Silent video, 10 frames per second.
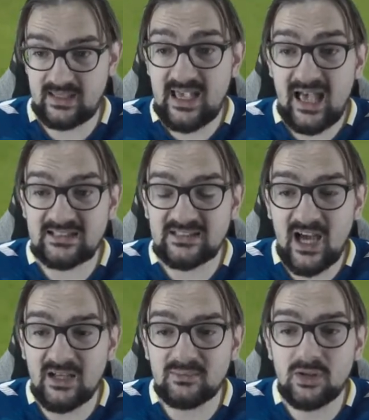He has
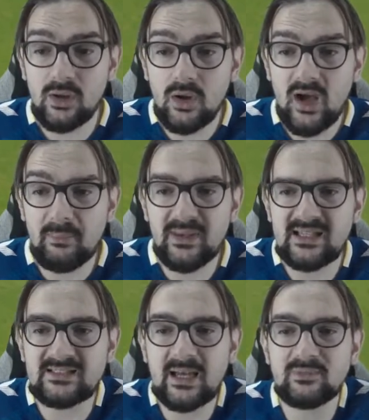time to look up. He
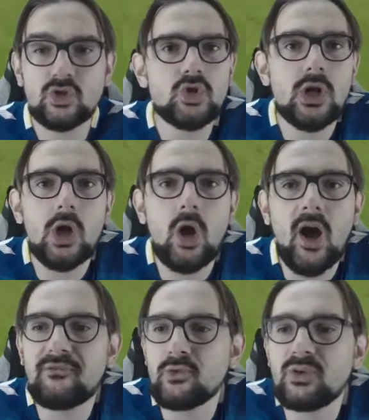has time to drink a
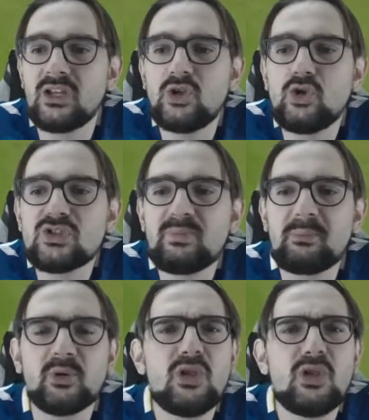coffee, read a newspaper.